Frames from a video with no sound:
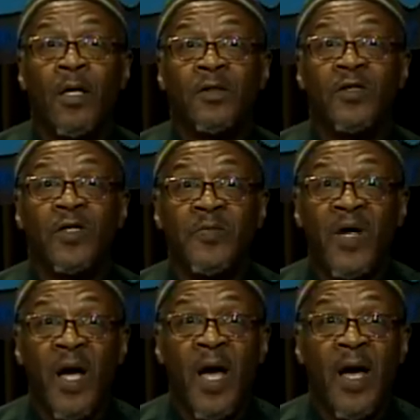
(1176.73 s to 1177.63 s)

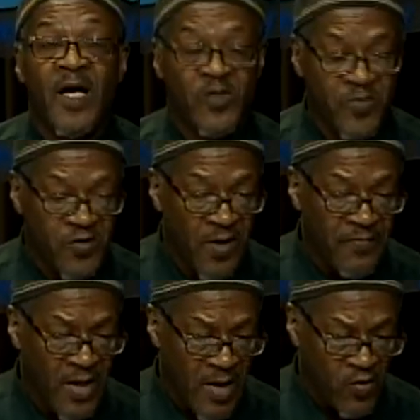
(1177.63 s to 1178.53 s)
dilemma has been
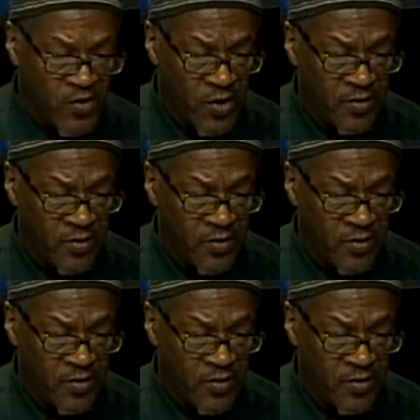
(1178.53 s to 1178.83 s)
something that was